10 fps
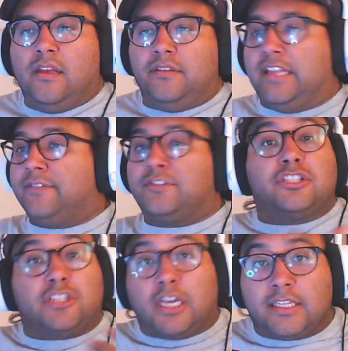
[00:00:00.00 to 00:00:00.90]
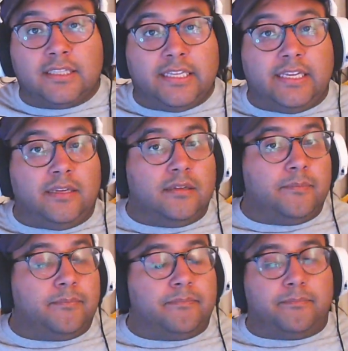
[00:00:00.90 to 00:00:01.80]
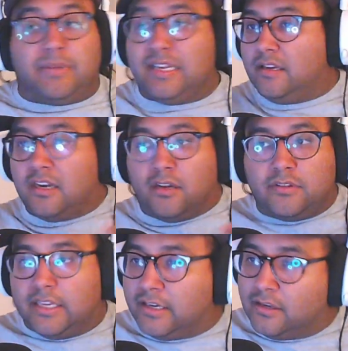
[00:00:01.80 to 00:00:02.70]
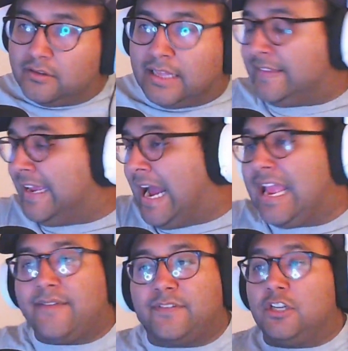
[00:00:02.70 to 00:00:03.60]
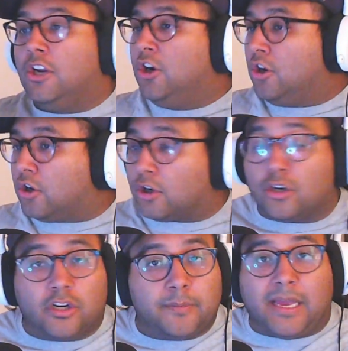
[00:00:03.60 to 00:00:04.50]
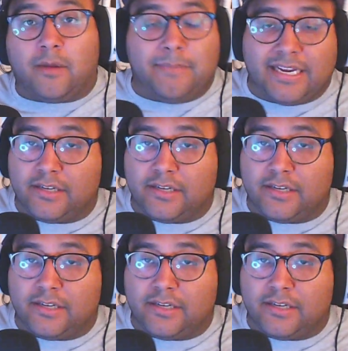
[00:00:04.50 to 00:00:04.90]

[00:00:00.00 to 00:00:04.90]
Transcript: they've suddenly been, I haven't heard about Megan